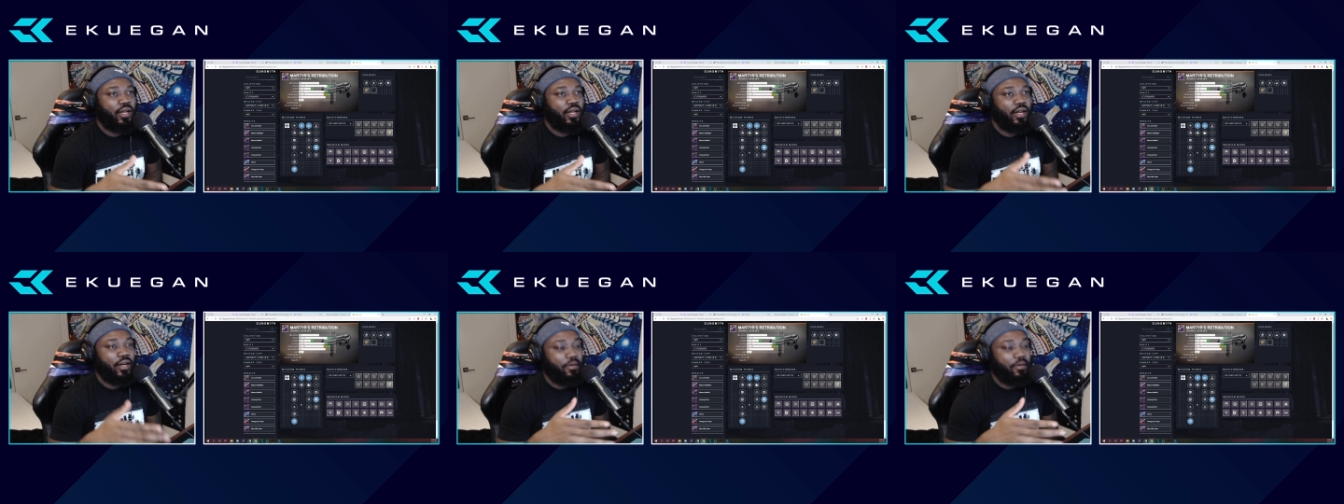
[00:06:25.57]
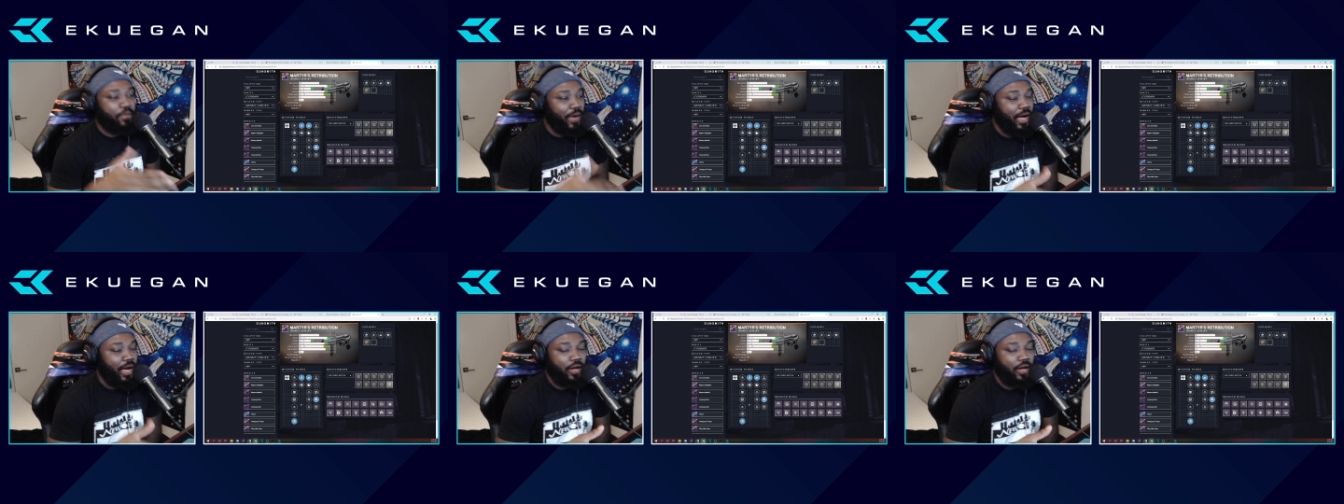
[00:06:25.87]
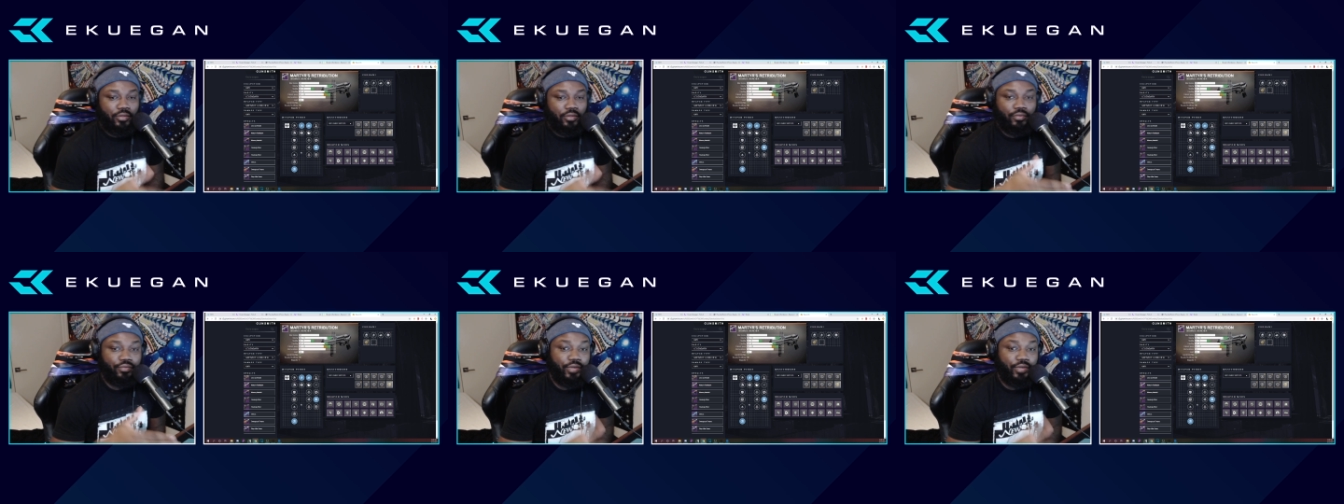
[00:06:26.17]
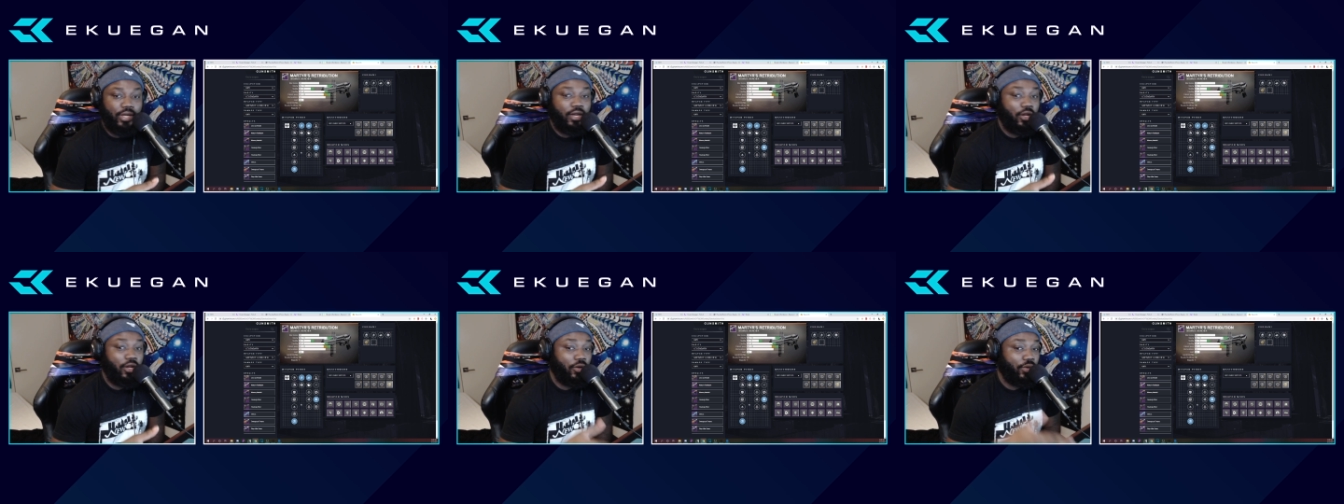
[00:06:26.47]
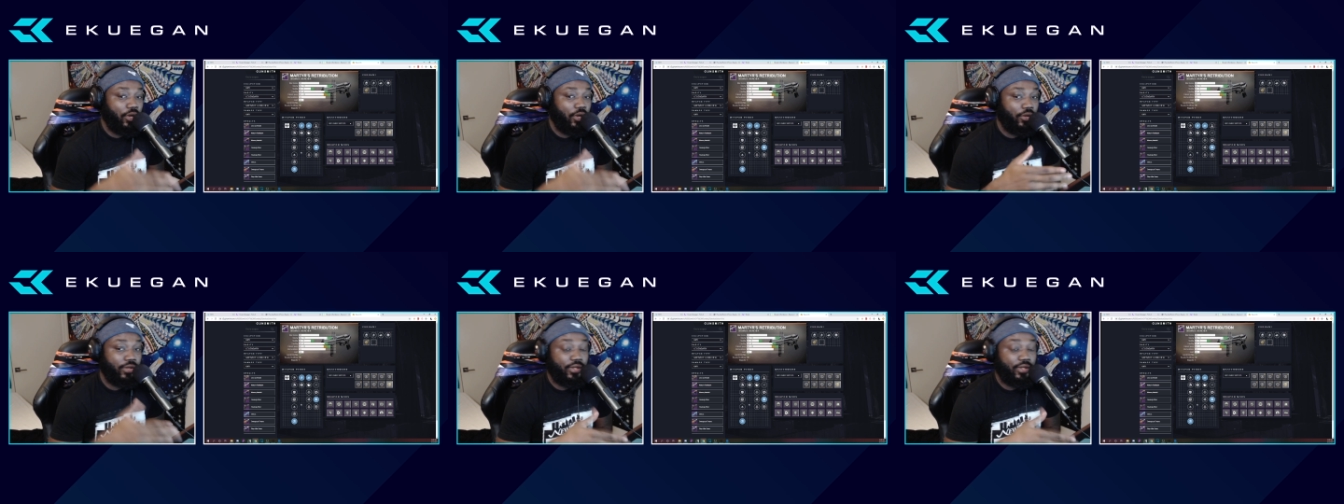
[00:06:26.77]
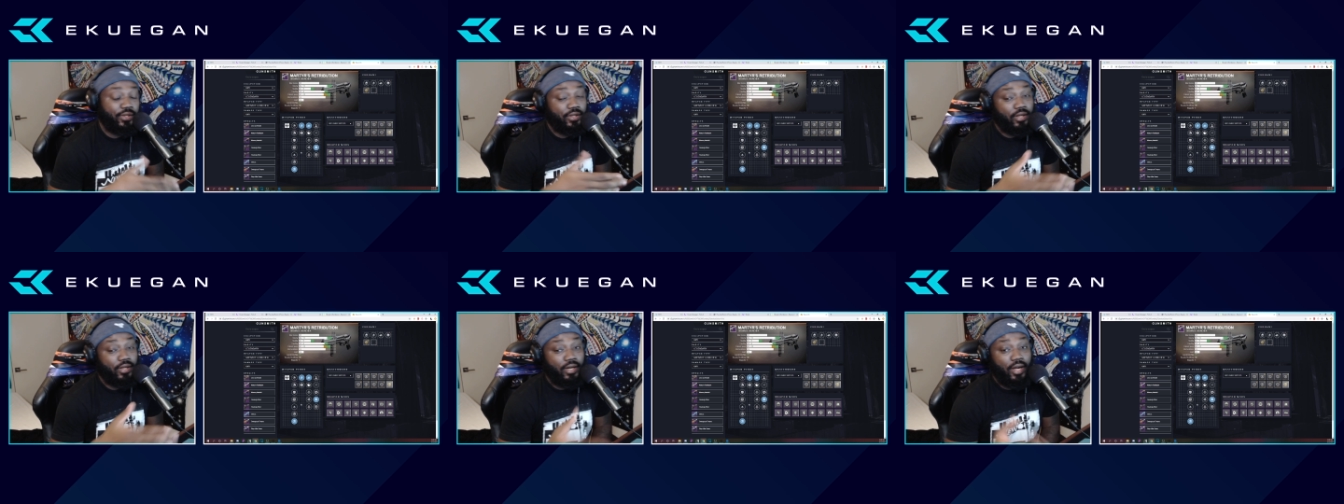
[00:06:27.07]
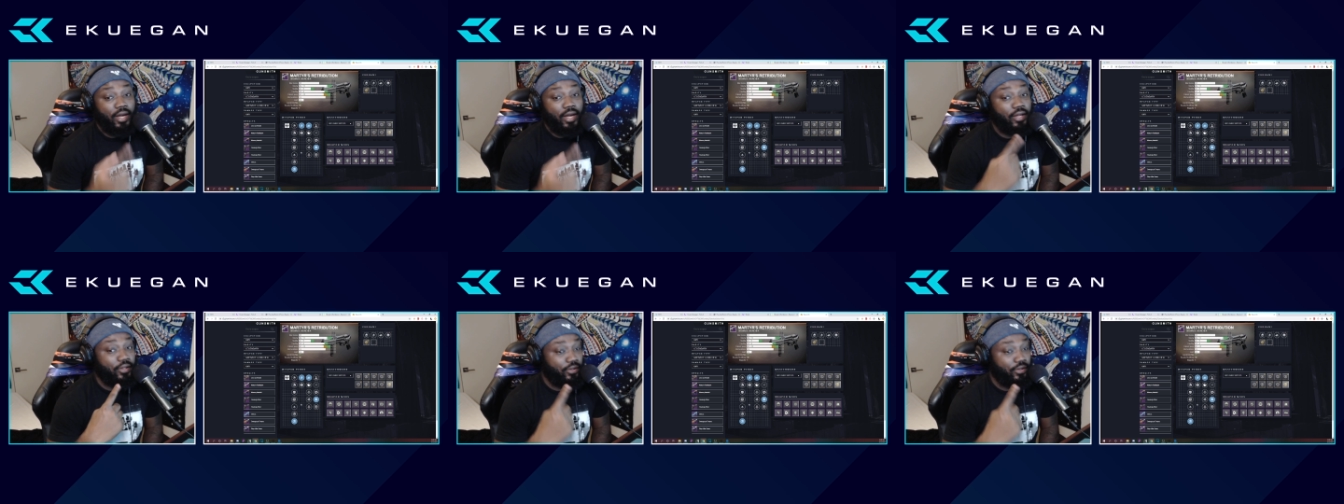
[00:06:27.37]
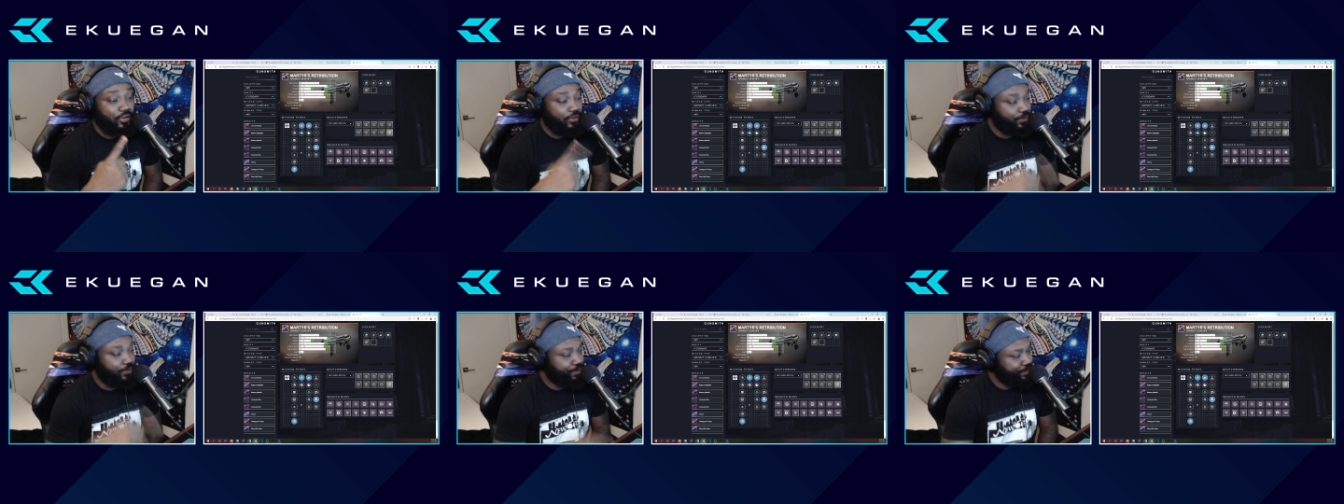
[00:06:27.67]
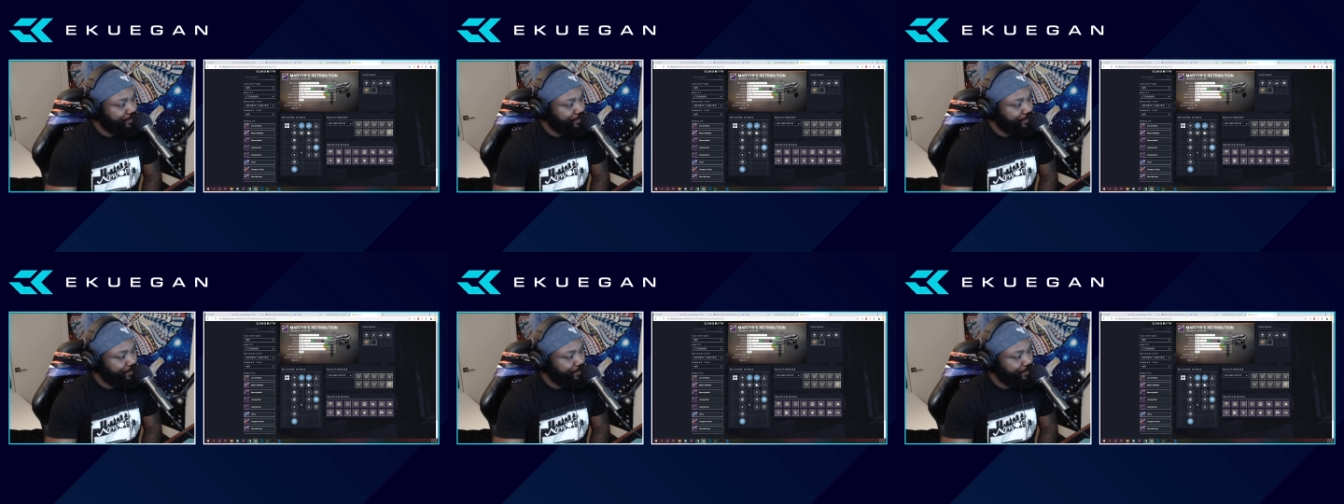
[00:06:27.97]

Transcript: about reload on this gun either.